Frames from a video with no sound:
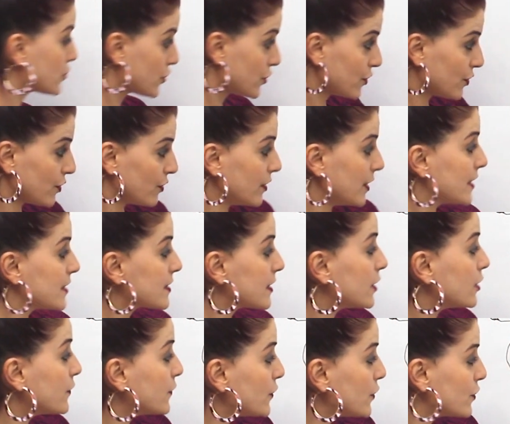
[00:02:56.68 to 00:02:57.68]

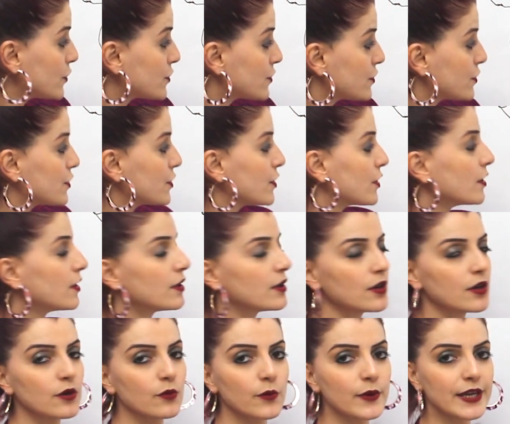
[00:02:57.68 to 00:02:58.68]

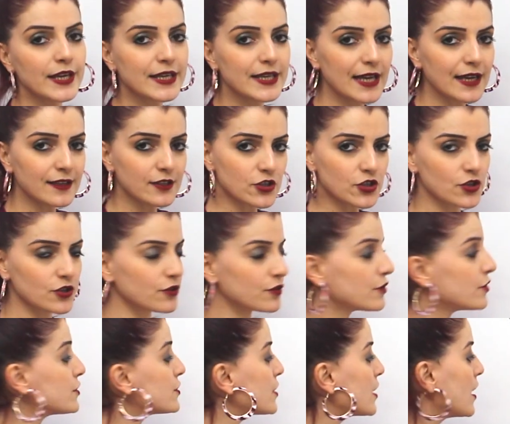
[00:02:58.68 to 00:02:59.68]
to, we can
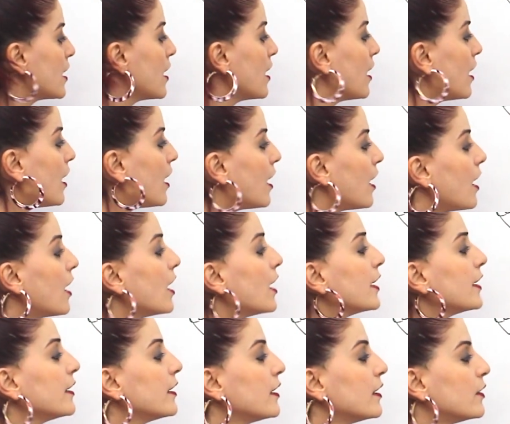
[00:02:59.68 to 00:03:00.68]
choose
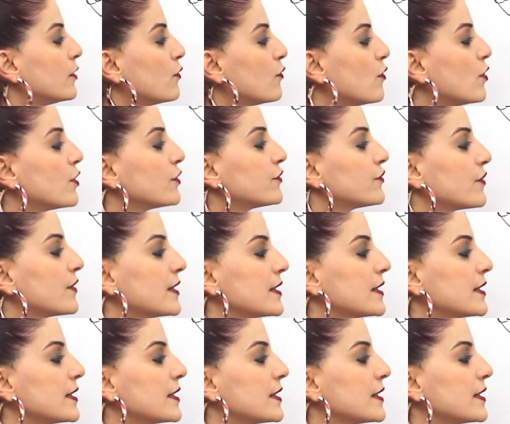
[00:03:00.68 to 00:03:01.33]
I would